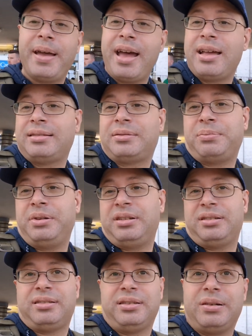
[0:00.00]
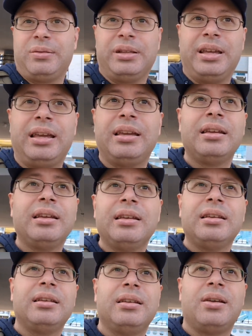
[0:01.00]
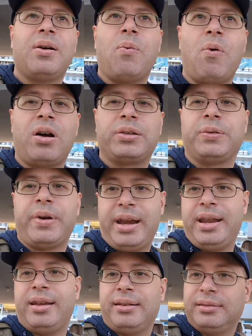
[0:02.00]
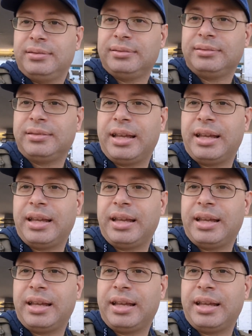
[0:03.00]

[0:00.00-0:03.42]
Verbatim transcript: past, we just literally walked right in.